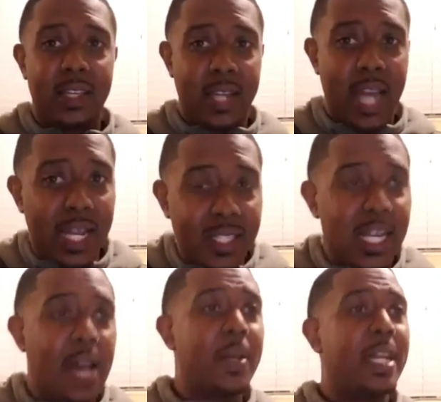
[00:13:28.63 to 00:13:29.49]
non
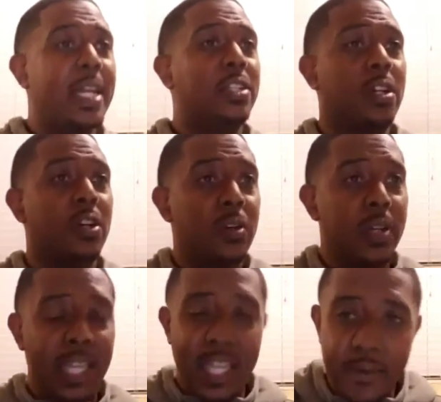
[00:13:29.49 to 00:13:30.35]
denominational,
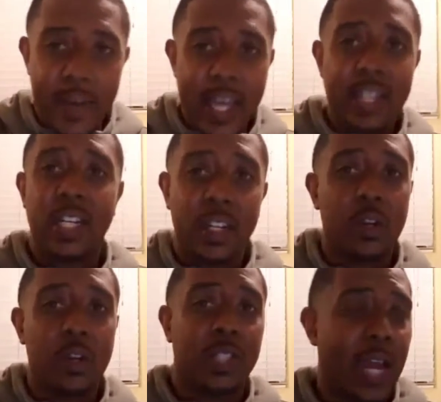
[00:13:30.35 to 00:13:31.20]

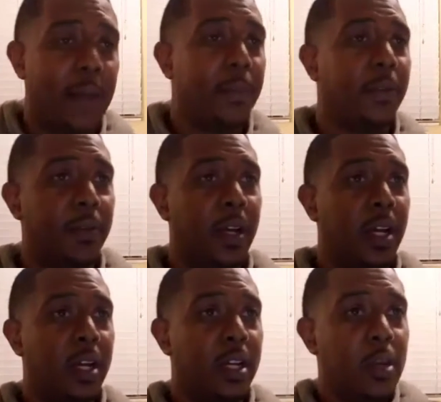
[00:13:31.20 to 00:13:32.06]
evangelical type of
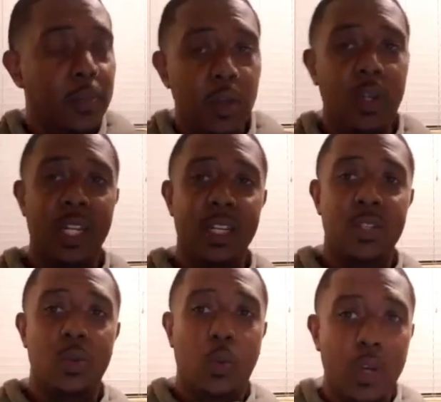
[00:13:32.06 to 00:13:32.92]

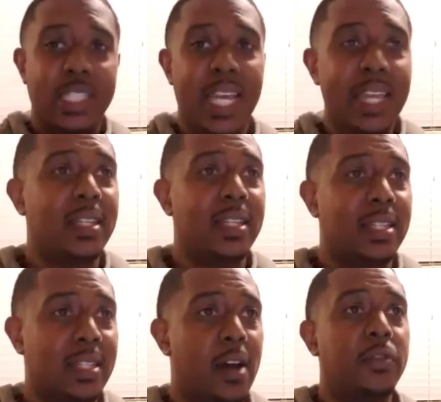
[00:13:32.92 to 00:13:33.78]
communities will say this
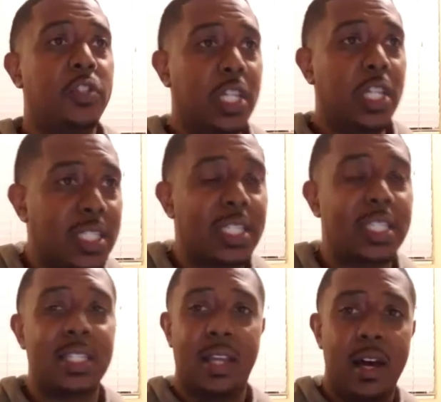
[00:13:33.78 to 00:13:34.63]
stuff Jesus
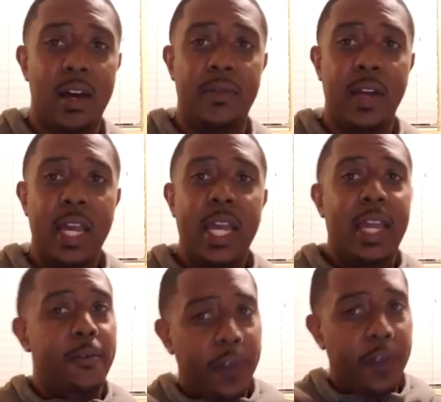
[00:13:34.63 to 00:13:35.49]
is love,
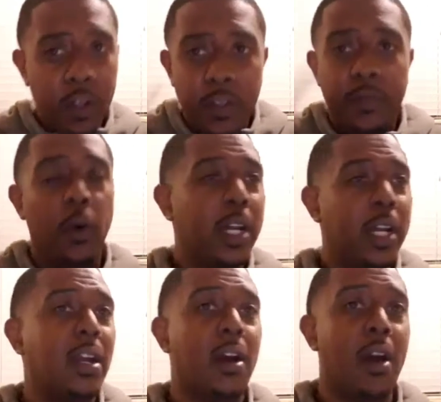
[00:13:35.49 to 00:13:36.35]
fill the void
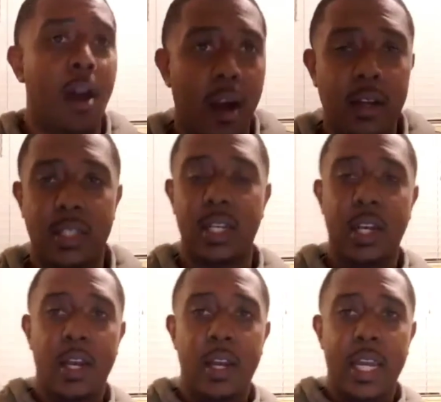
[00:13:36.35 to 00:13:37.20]
in your heart.
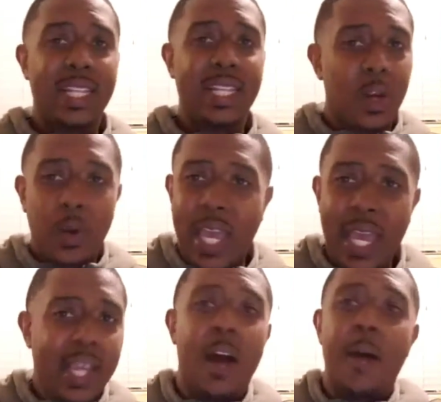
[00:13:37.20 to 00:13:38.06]
It's
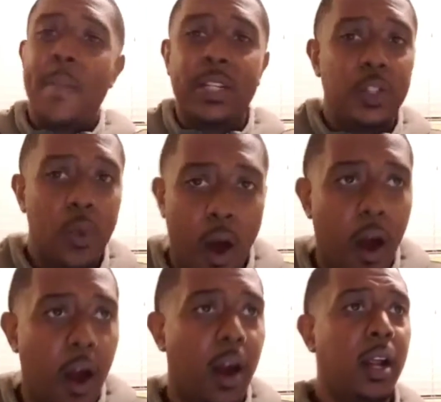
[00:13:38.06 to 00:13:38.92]
okay, come as you
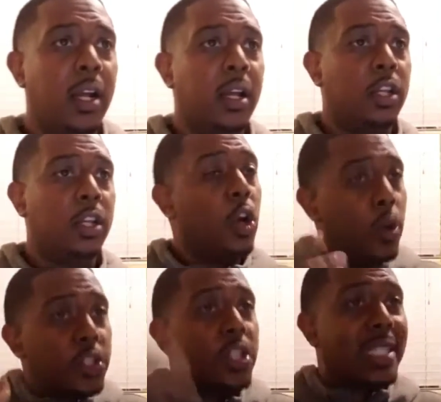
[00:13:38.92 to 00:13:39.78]
are. You know
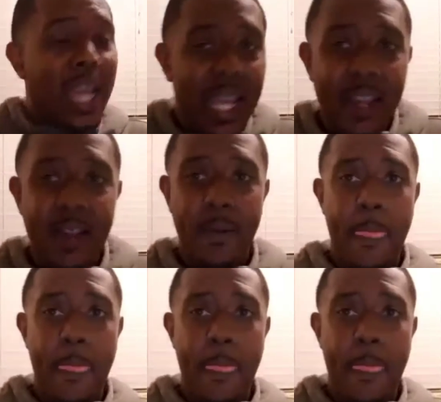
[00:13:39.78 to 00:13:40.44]
what you're saying?